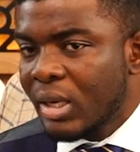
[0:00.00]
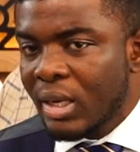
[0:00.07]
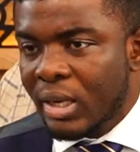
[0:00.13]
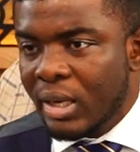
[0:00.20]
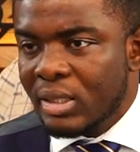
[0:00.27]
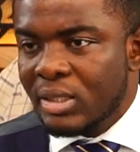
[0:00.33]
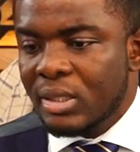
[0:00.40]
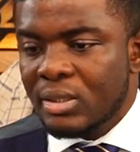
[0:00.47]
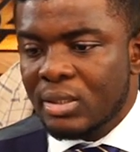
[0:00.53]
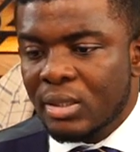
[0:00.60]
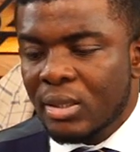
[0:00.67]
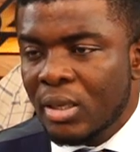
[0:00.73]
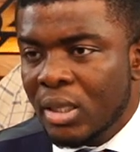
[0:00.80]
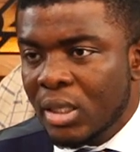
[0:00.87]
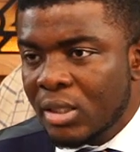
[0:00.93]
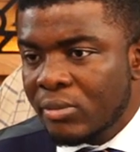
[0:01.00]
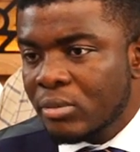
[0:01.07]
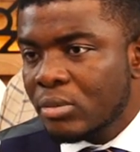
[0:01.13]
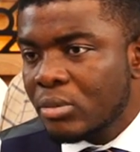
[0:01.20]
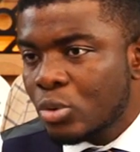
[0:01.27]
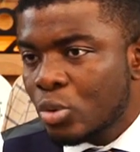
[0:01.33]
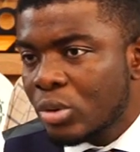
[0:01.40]
can get it
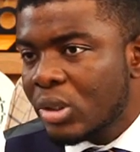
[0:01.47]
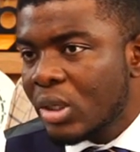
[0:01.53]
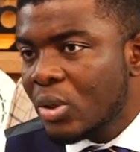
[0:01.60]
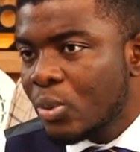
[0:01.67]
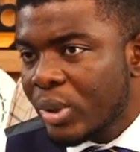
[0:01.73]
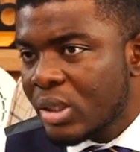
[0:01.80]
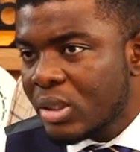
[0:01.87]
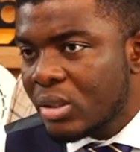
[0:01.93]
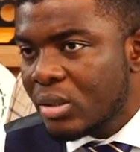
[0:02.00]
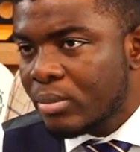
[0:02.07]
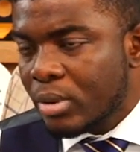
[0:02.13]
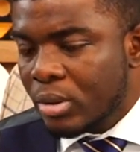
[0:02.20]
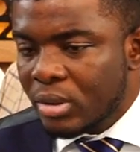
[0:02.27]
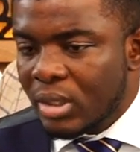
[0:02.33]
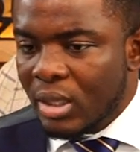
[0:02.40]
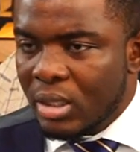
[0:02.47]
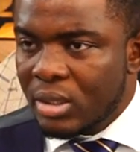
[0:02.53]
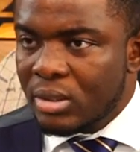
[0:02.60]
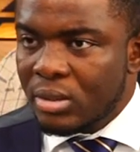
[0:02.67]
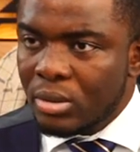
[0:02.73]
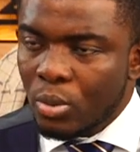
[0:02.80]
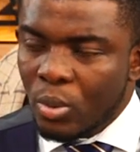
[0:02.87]
even 2-3 weeks, but at
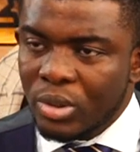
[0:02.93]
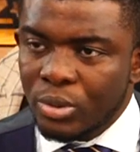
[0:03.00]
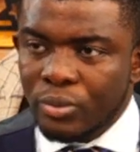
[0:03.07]
least 1